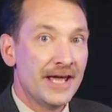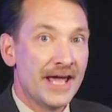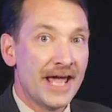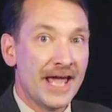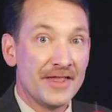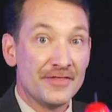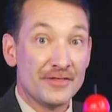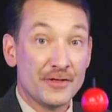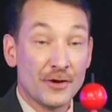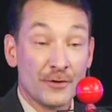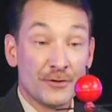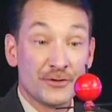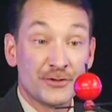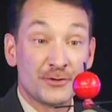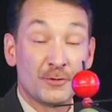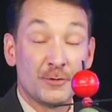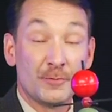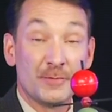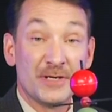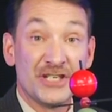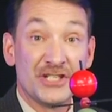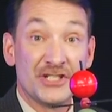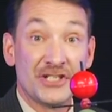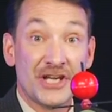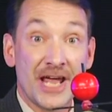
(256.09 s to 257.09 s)
and those will
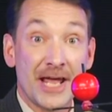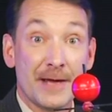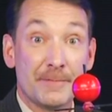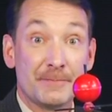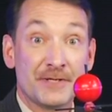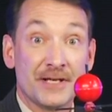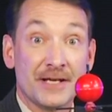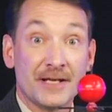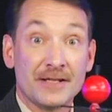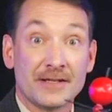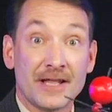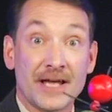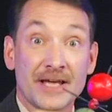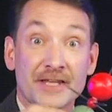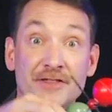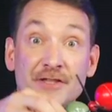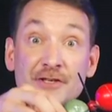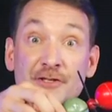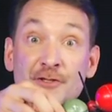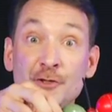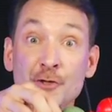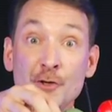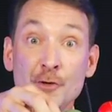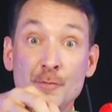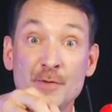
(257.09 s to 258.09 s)
be shaped like the
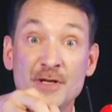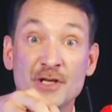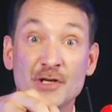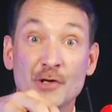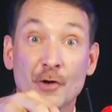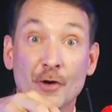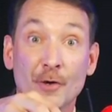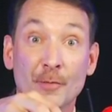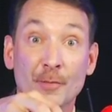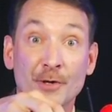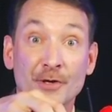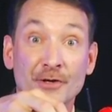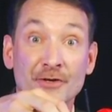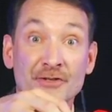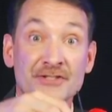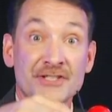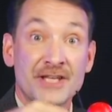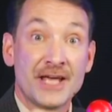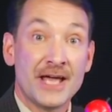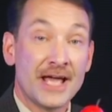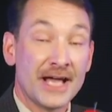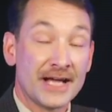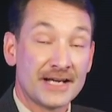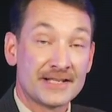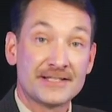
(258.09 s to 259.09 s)
2p orbitals,
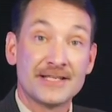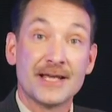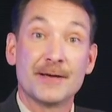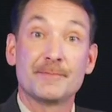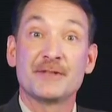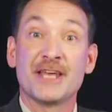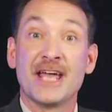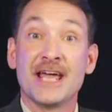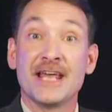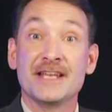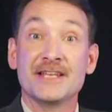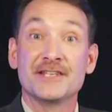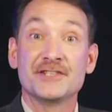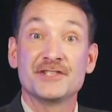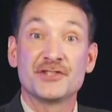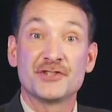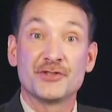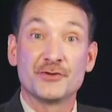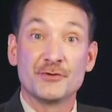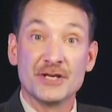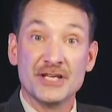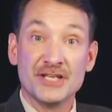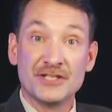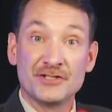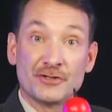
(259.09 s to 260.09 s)
except n is
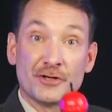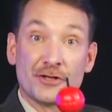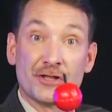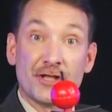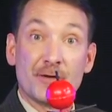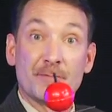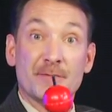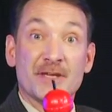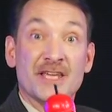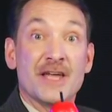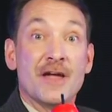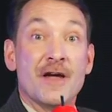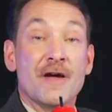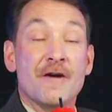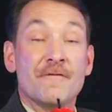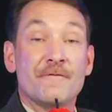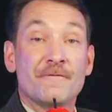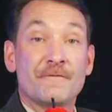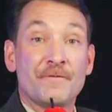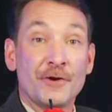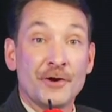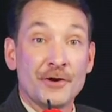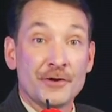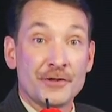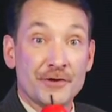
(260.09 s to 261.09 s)
3, so they'll be
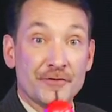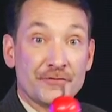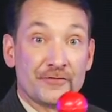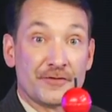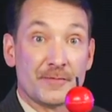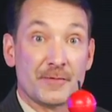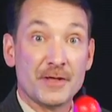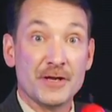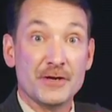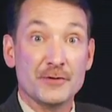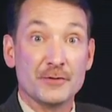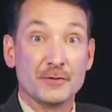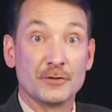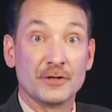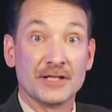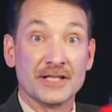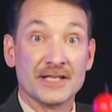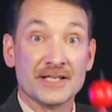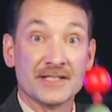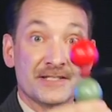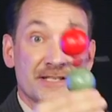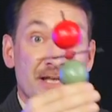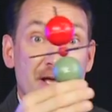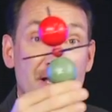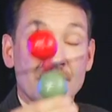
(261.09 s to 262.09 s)
further from the
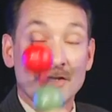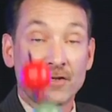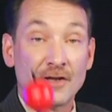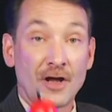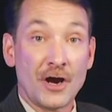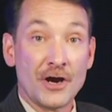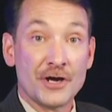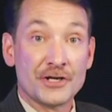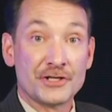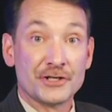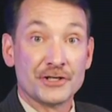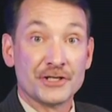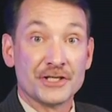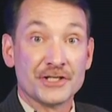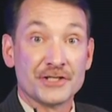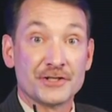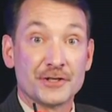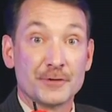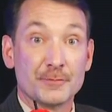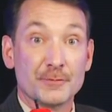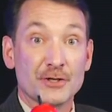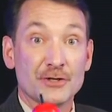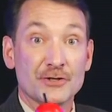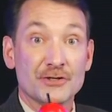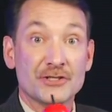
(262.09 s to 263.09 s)
nucleus, larger
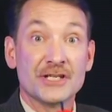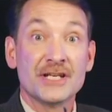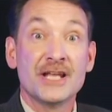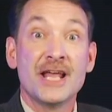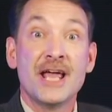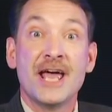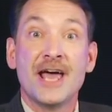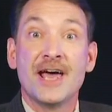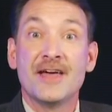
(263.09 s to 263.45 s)
distribution,